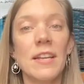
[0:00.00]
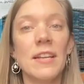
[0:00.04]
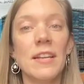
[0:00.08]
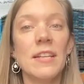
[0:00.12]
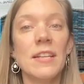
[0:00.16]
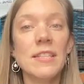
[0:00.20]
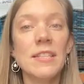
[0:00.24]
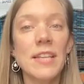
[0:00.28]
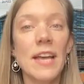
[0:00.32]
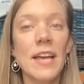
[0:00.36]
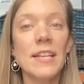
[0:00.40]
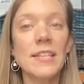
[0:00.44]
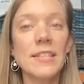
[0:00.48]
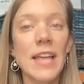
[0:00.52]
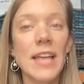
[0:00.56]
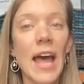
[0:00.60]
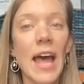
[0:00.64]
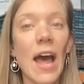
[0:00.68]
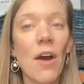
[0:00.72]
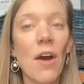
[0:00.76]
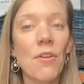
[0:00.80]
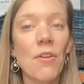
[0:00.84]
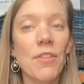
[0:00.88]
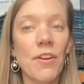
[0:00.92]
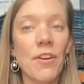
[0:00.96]
and assess
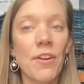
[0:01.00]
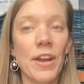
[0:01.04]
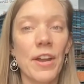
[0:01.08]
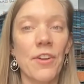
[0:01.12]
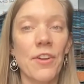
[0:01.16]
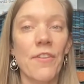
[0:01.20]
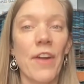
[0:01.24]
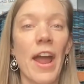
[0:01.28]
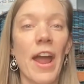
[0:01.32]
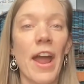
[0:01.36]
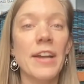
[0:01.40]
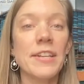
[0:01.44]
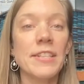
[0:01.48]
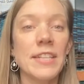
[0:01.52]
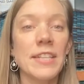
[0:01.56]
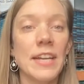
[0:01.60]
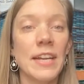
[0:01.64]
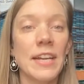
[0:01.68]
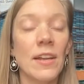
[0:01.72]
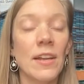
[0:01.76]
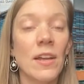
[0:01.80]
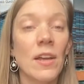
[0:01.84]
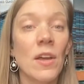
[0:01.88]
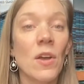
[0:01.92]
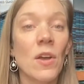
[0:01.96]
how they're
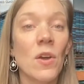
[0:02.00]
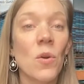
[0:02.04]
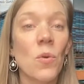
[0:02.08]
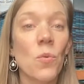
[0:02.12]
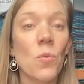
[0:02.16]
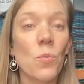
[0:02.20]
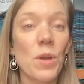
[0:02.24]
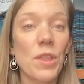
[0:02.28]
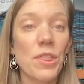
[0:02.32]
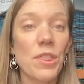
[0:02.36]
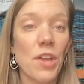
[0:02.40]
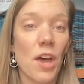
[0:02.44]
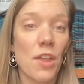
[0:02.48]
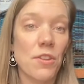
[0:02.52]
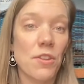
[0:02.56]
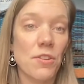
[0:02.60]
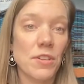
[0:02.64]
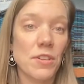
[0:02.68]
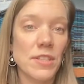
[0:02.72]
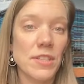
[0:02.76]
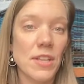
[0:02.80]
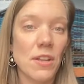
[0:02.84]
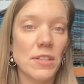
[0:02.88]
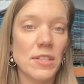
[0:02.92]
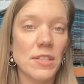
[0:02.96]
interacting with other cell